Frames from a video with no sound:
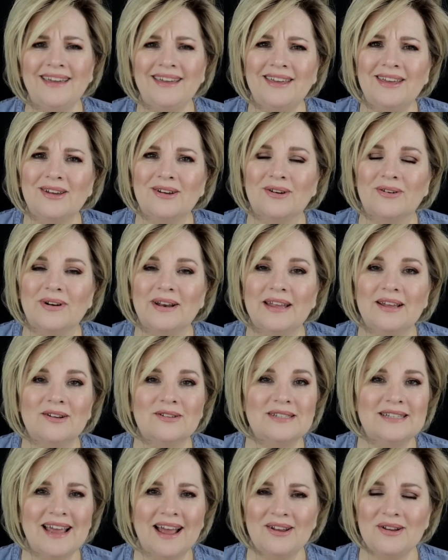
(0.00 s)
Thank you. And he
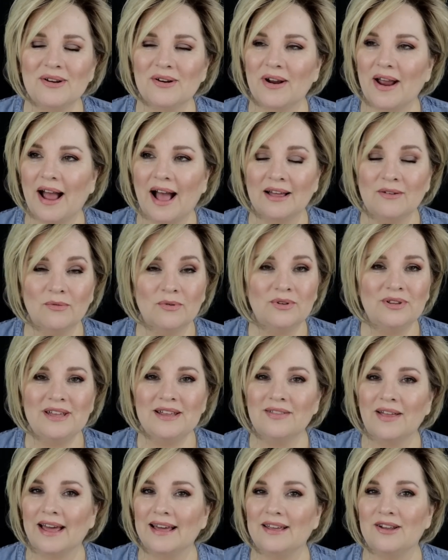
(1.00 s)
goes, Yeah, I
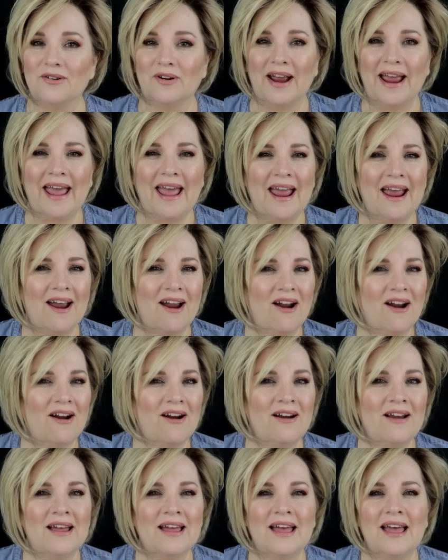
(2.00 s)
really like your
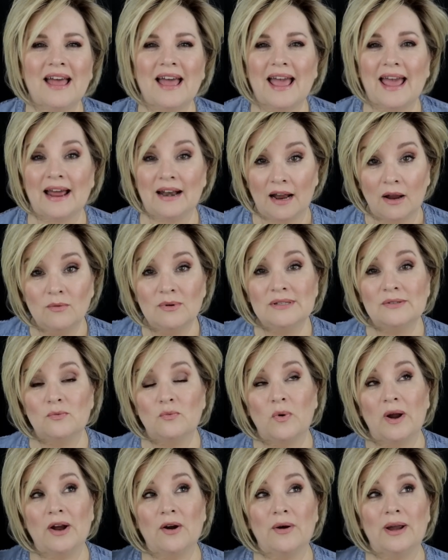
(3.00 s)
hair. And I was
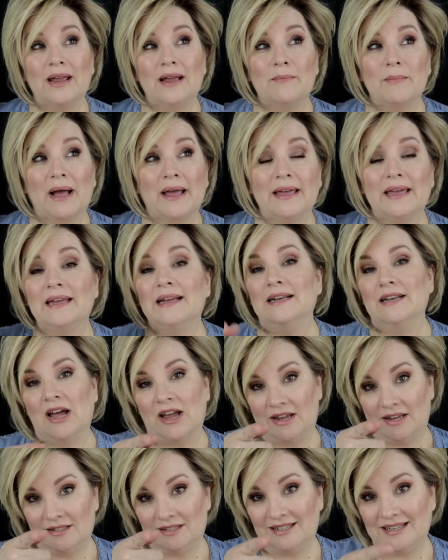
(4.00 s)
wearing my
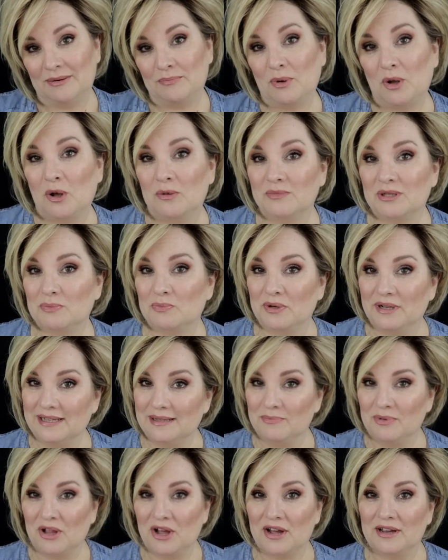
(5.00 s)
Ignite in Palm
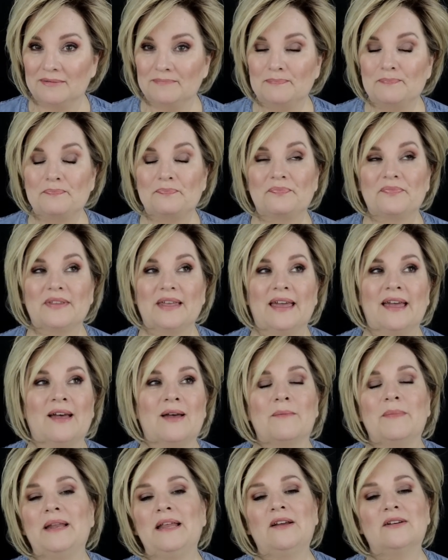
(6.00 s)
Springs Blonde.
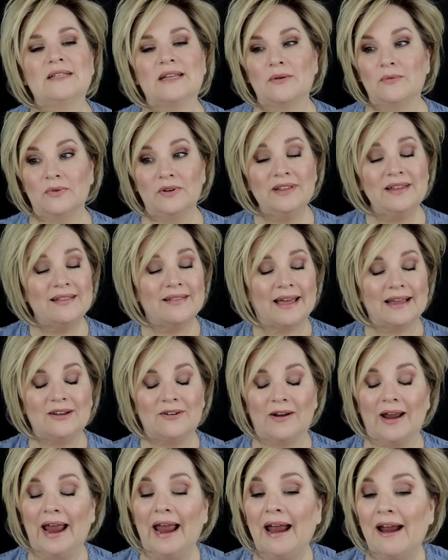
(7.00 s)
Um, and he goes, I really like
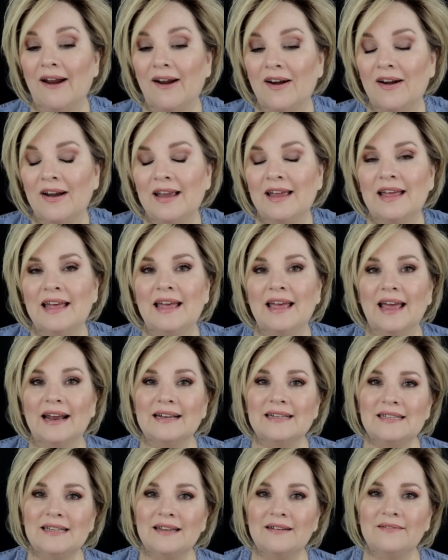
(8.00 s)
your hair.
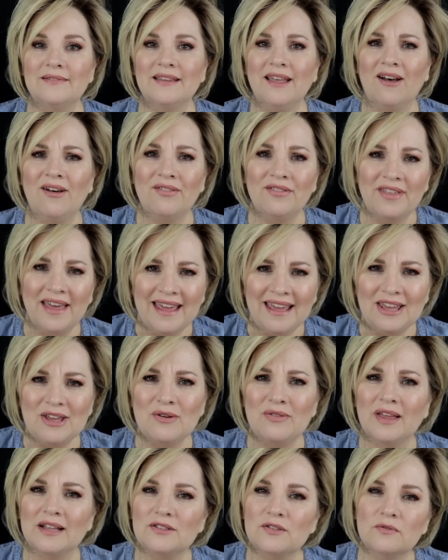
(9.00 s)
And I said, Oh, thank
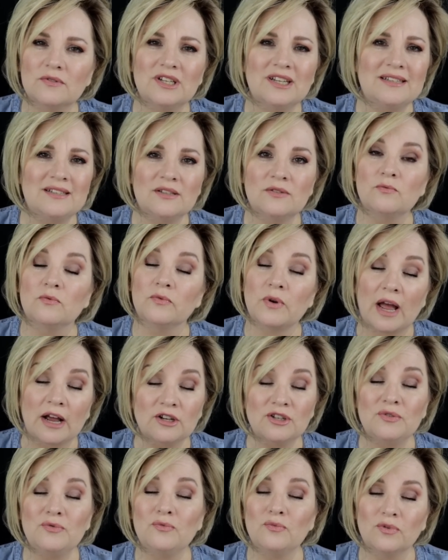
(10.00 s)
you. That's, that's
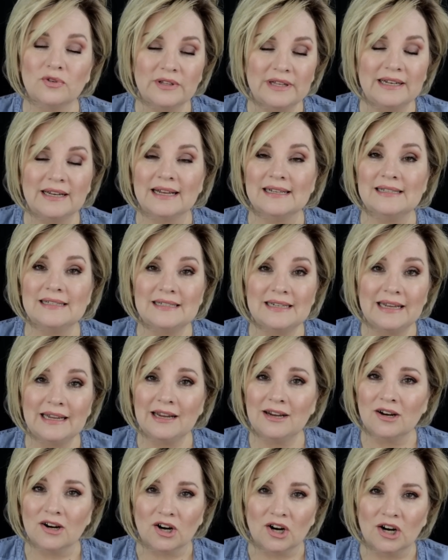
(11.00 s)
actually really nice to
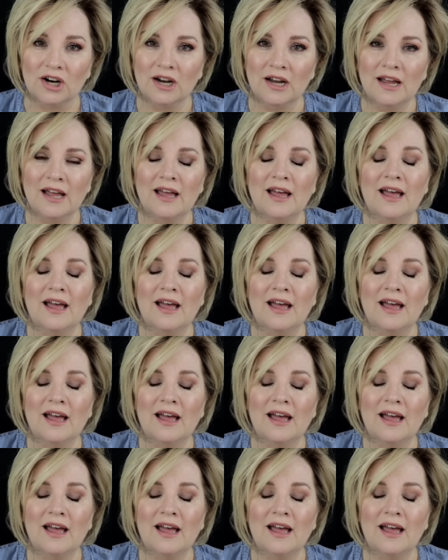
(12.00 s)
hear.